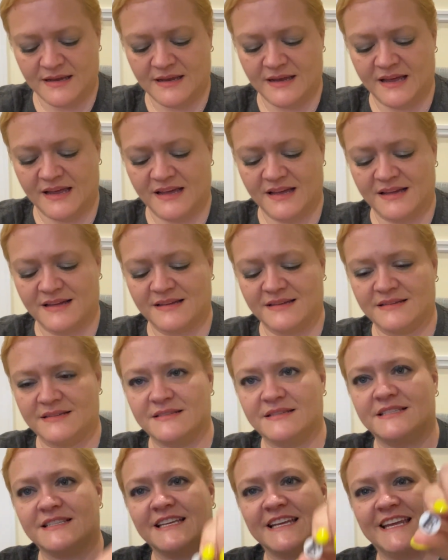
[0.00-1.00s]

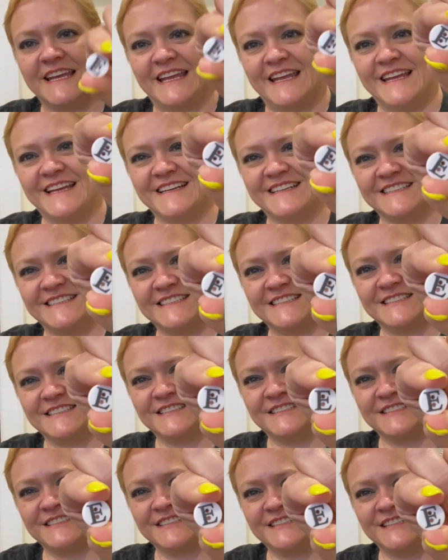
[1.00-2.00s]
and E.
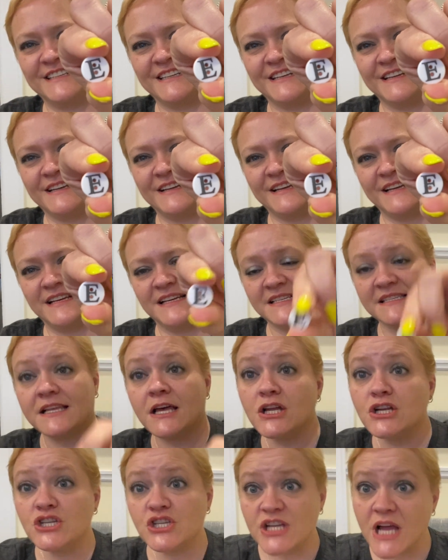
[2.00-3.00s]

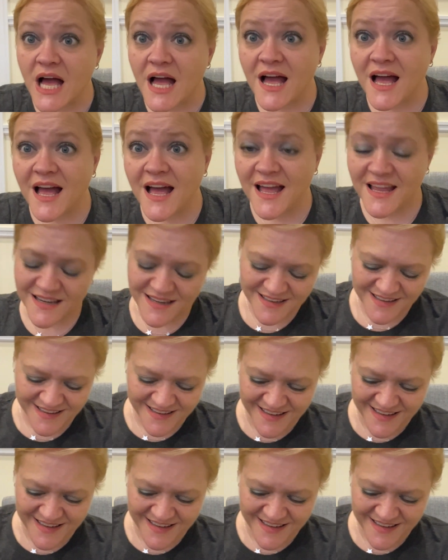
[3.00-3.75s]
Sunshine.